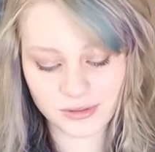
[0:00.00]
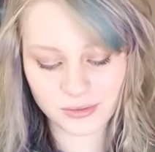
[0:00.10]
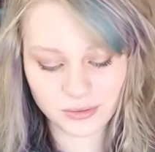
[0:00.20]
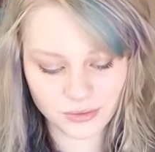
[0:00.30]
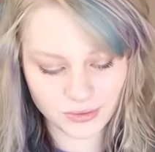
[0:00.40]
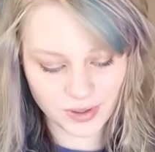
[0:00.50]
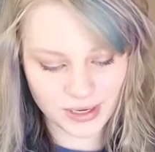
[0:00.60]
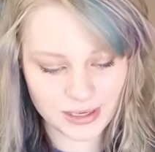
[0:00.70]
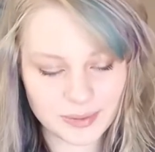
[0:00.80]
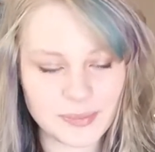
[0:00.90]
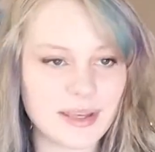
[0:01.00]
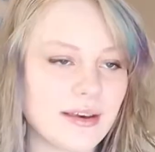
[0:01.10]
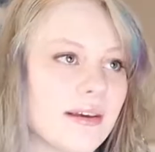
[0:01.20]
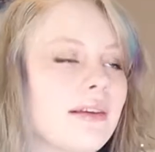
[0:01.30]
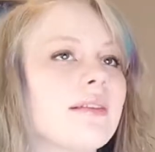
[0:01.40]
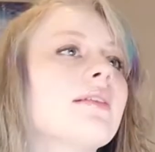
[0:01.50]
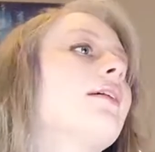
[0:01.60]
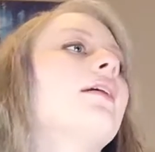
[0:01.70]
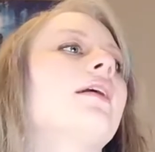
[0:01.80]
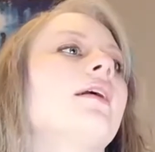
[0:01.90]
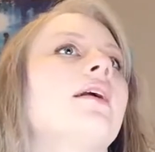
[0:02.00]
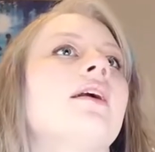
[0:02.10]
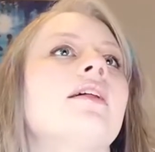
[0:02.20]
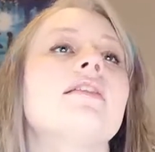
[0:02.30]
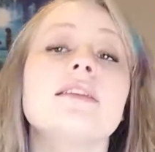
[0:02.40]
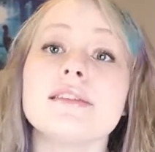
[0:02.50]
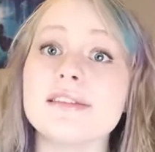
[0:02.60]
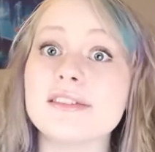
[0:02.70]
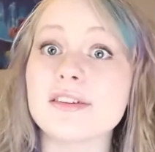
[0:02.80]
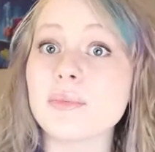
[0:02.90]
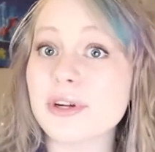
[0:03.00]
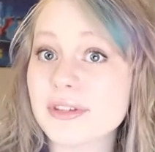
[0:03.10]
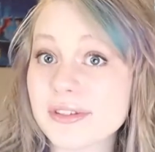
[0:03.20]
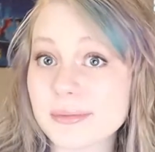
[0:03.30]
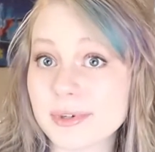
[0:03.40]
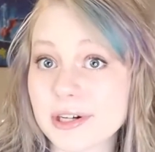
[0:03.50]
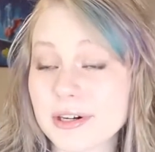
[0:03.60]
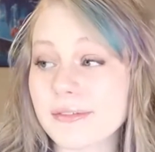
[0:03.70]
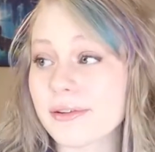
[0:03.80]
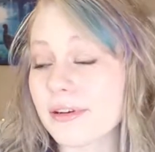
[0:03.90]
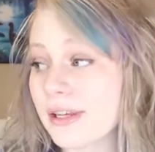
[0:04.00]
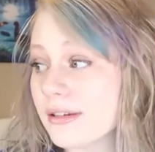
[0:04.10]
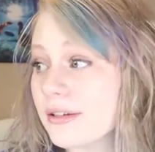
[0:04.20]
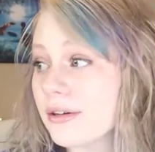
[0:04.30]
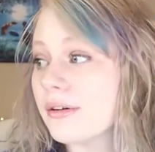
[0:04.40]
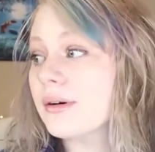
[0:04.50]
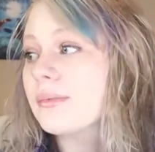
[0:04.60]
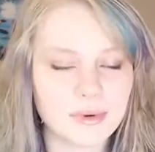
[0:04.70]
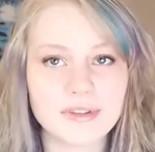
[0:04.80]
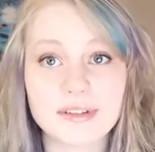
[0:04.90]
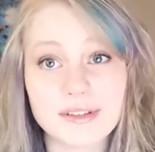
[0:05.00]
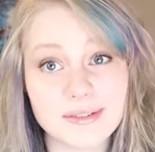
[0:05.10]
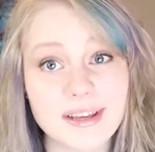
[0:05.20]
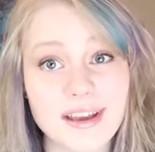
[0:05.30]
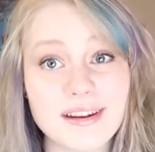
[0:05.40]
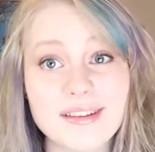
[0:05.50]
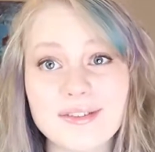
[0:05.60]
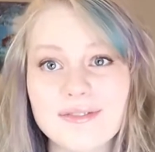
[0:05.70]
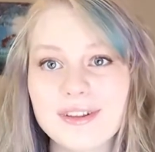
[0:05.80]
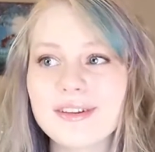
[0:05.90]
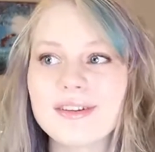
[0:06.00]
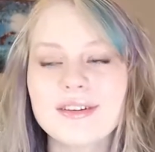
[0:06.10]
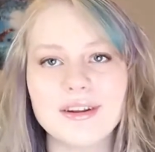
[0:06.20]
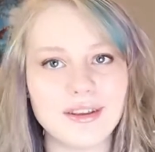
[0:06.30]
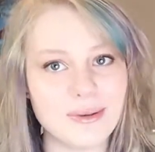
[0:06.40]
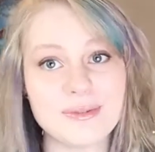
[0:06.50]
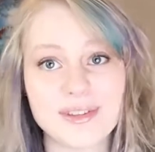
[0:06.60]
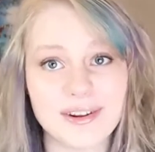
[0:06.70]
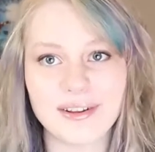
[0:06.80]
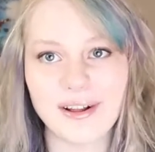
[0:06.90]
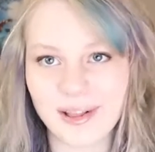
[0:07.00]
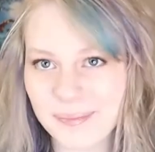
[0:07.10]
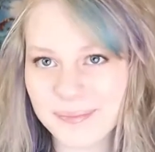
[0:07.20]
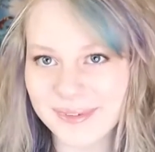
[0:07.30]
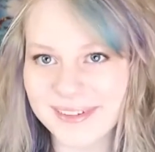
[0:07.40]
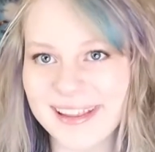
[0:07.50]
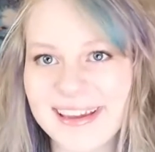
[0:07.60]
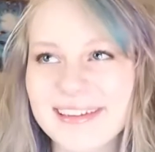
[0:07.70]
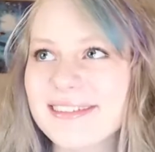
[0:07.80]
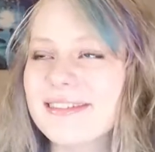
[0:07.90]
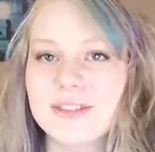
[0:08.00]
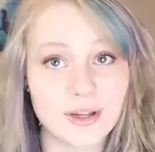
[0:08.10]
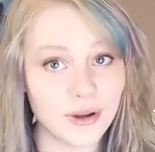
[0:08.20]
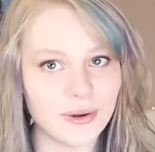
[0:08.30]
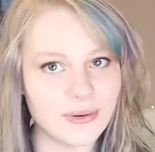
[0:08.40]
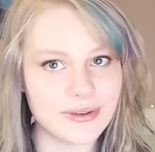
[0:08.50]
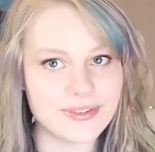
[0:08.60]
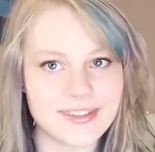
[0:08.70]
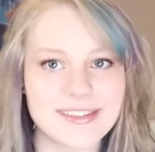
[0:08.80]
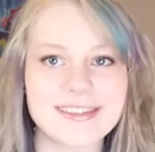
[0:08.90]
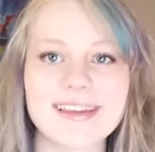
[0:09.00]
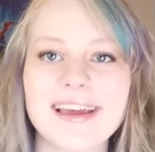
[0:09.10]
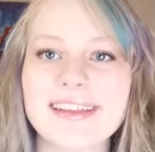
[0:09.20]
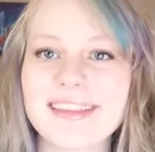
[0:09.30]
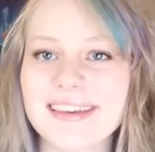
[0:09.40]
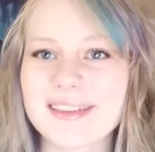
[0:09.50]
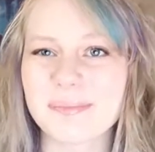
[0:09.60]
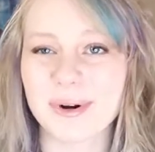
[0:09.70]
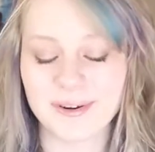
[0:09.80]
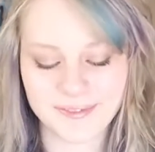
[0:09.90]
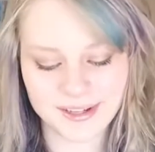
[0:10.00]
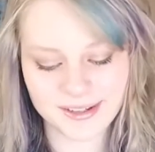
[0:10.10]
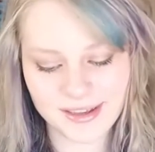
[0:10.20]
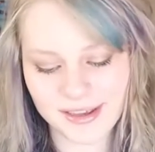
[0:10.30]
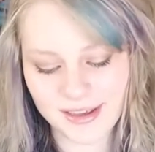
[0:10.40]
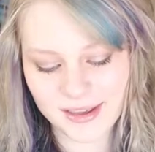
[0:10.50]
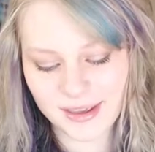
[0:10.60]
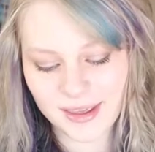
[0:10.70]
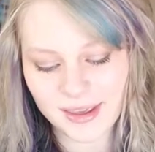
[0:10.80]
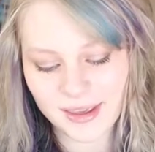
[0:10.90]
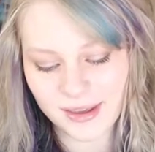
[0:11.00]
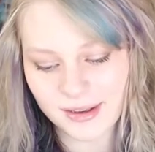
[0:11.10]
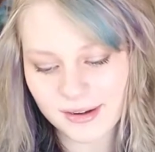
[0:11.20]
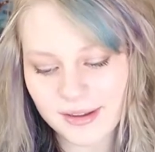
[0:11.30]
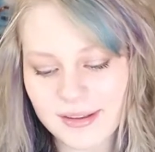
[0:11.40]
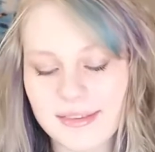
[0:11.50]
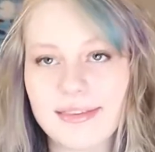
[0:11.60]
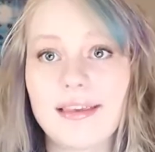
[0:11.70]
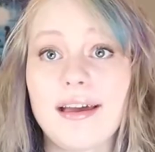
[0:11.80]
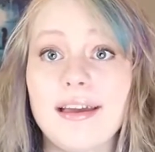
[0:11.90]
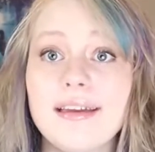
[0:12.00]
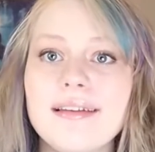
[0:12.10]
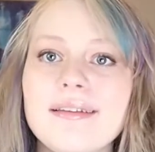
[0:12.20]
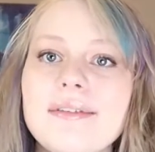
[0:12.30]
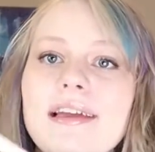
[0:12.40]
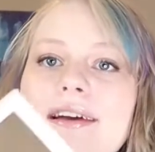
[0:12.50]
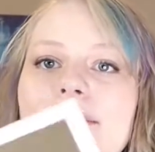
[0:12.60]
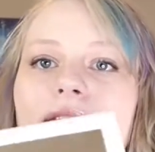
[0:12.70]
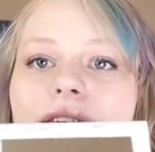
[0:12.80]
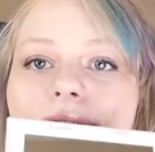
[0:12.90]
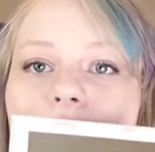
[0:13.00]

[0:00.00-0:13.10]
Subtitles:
is great because then it's easier to bring somewhere if you need to, but it's not so tiny you feel like you're gonna use it all up in like 2 uses kind of thing. It's perfect. And inside we have all the